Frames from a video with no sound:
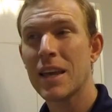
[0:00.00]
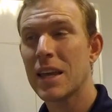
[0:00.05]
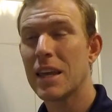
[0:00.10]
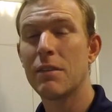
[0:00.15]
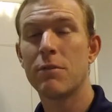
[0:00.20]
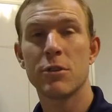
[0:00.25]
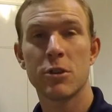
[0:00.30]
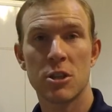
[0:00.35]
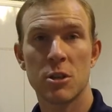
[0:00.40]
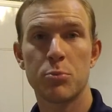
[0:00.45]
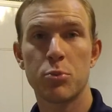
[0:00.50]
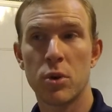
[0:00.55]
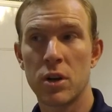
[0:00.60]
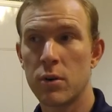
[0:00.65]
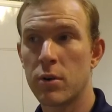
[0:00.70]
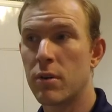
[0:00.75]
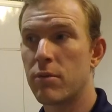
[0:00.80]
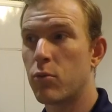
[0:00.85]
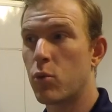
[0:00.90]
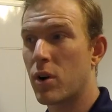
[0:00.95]
even to the
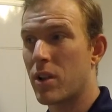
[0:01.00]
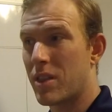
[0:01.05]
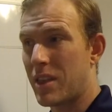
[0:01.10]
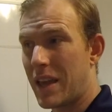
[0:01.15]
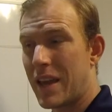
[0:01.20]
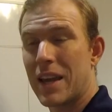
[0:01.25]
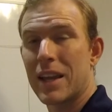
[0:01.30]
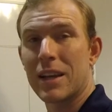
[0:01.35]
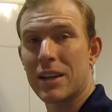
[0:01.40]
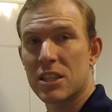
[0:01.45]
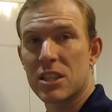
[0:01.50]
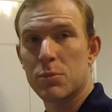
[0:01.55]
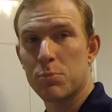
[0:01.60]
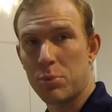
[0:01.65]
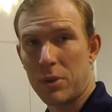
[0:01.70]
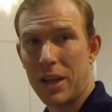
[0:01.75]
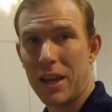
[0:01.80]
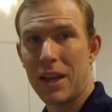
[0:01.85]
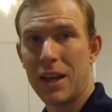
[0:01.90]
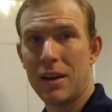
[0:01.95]
point of where they can
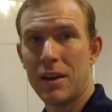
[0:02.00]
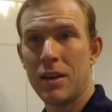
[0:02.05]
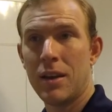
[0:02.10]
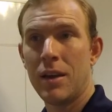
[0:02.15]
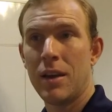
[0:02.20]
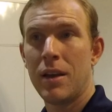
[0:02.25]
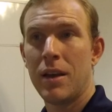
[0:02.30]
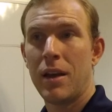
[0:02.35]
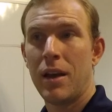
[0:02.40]
explain